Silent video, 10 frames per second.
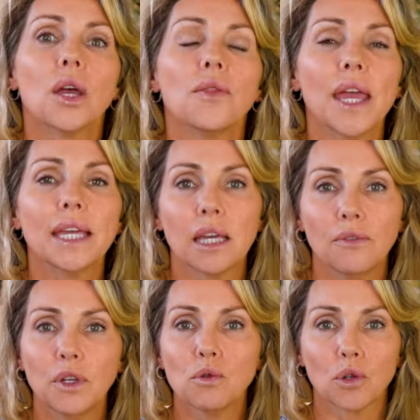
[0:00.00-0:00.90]
they give
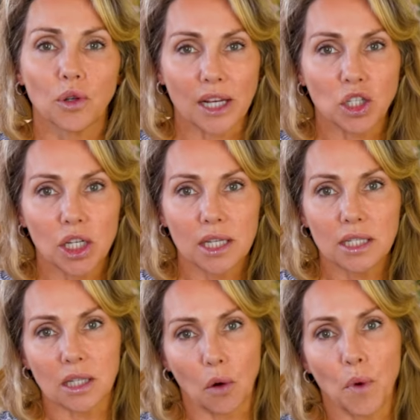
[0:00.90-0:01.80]
you
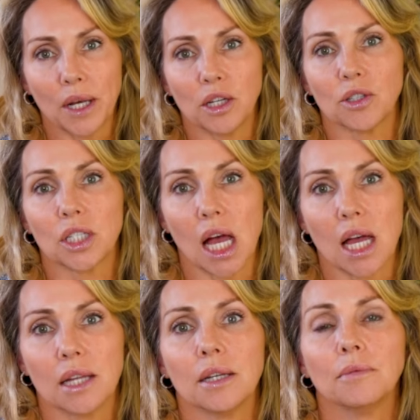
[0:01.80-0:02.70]
crutches when you're
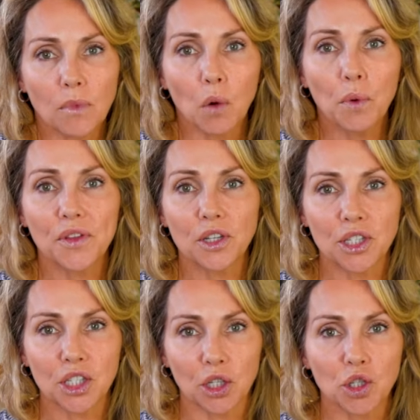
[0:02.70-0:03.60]
done with your
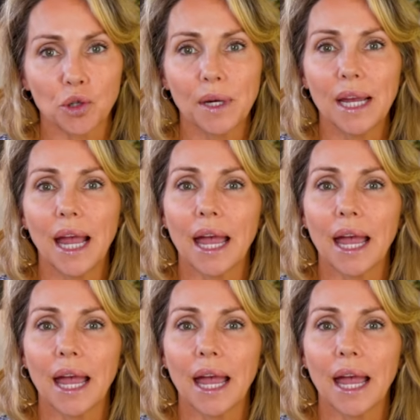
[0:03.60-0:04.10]
surgery,